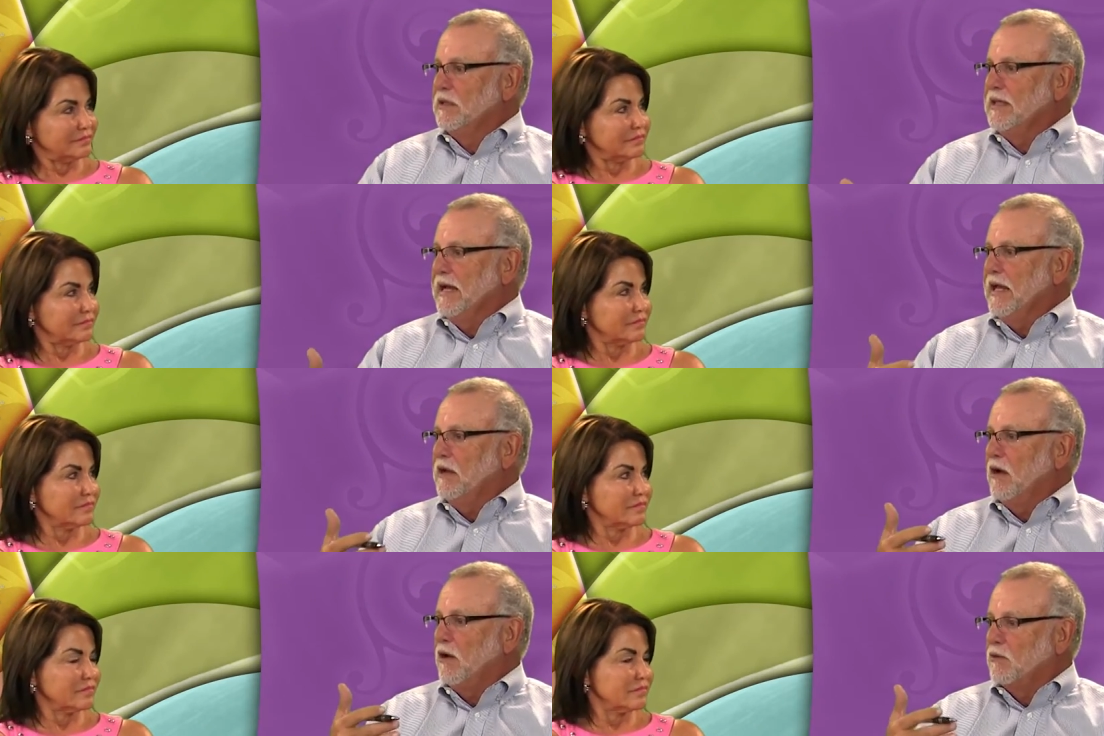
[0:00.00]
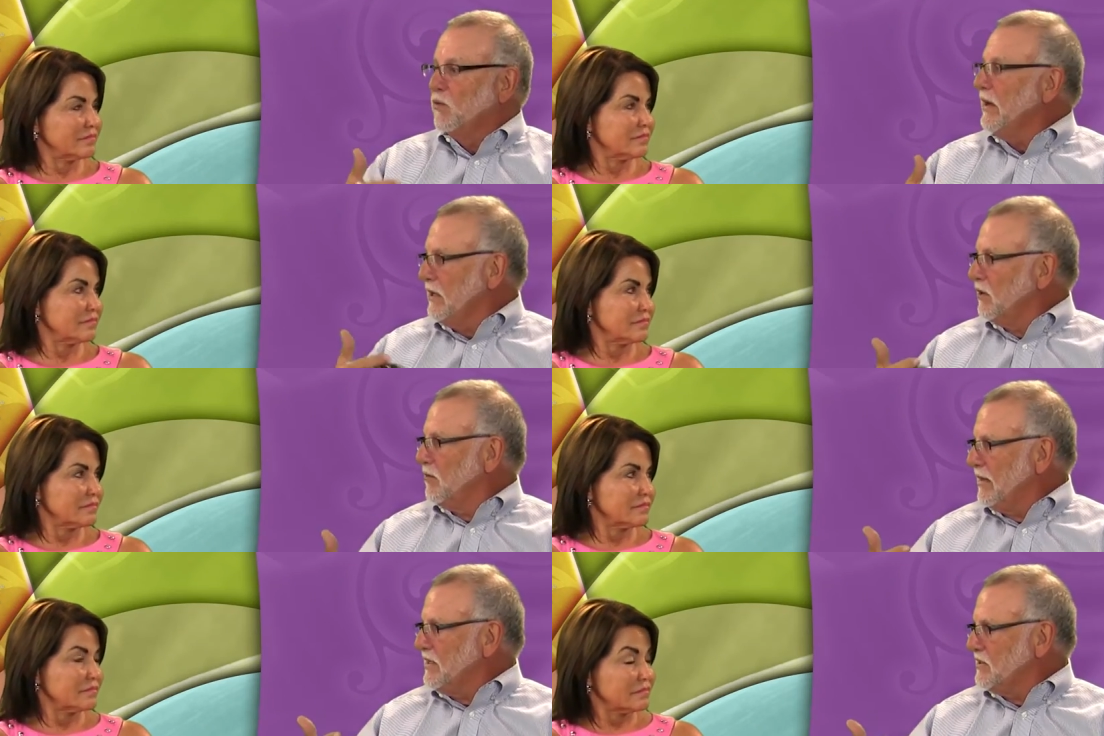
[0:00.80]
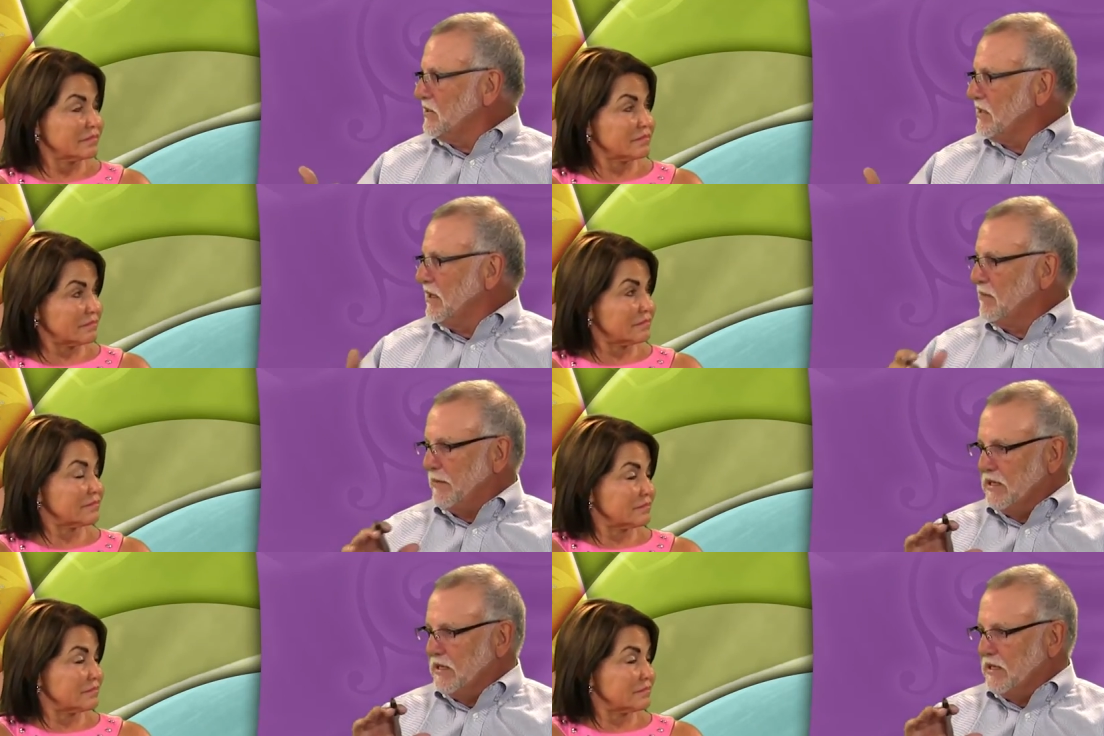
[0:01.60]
Speaker 1: with that on a regular basis, mm-hmm. that